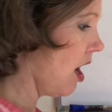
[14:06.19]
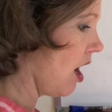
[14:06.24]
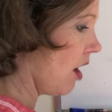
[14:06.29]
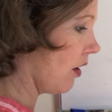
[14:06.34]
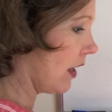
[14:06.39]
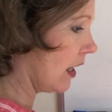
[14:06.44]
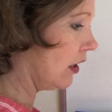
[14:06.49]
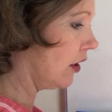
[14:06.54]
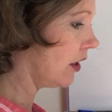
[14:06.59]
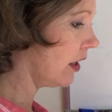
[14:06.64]

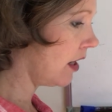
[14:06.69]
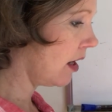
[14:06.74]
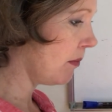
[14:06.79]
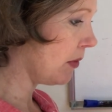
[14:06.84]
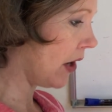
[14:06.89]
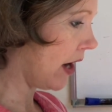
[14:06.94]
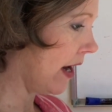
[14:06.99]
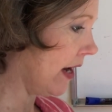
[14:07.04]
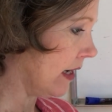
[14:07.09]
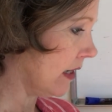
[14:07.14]
Okay, look at
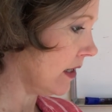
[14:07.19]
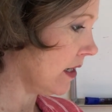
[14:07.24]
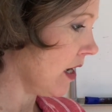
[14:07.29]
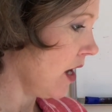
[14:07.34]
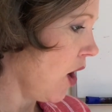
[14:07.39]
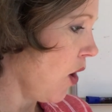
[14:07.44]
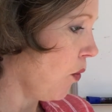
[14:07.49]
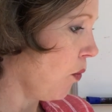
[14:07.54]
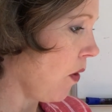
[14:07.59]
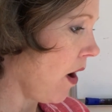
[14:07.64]
number 8.
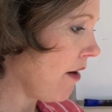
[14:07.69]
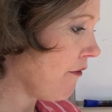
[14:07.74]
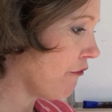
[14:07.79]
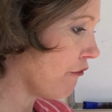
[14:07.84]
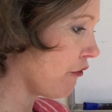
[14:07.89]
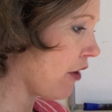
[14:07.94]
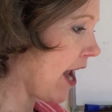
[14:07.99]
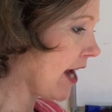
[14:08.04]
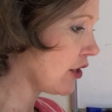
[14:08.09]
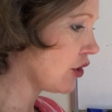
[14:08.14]
What
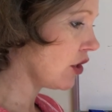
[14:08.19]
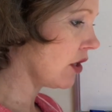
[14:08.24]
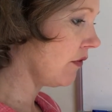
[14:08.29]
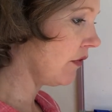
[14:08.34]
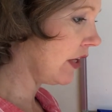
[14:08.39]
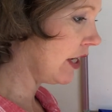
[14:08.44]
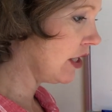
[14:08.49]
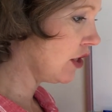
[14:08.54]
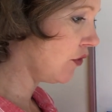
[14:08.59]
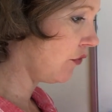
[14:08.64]
fraction of
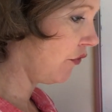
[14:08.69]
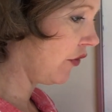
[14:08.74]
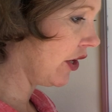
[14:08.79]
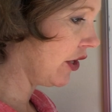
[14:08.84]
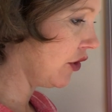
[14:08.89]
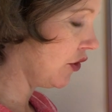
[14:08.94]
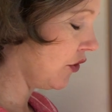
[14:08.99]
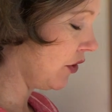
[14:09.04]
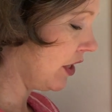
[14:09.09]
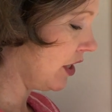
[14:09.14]
each
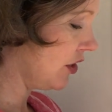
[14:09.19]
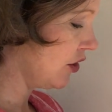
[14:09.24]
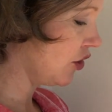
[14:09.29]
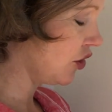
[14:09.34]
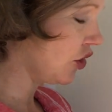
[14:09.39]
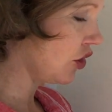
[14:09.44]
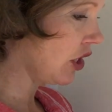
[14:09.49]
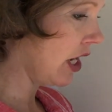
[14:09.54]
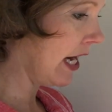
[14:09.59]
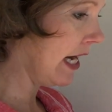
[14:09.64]
figure is
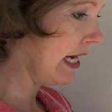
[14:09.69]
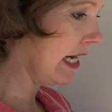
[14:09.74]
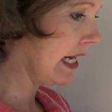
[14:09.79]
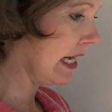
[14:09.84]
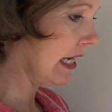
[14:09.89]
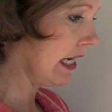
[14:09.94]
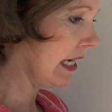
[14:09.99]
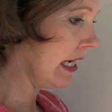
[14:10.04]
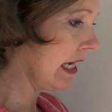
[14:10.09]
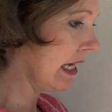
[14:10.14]

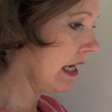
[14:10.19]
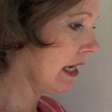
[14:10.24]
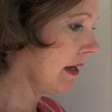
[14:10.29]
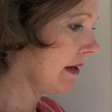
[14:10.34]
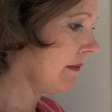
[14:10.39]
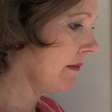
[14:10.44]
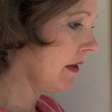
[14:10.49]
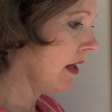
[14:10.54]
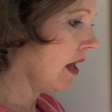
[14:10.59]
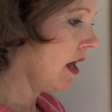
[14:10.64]
shaded?
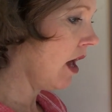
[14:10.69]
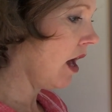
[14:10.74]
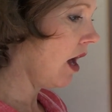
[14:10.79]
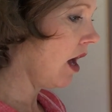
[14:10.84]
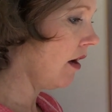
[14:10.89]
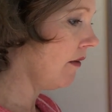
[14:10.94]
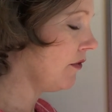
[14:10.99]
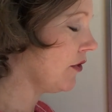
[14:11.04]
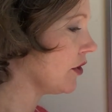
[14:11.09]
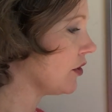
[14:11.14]

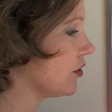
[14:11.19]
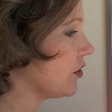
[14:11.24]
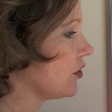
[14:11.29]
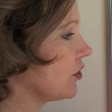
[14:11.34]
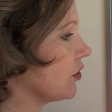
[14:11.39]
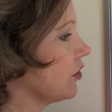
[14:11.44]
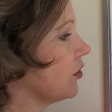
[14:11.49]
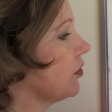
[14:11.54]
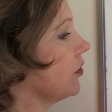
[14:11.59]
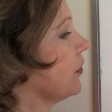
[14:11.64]
Of the
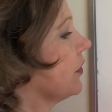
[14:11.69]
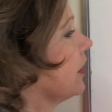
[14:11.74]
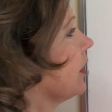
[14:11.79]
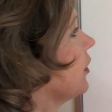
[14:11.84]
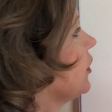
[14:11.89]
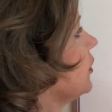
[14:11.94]
circle there,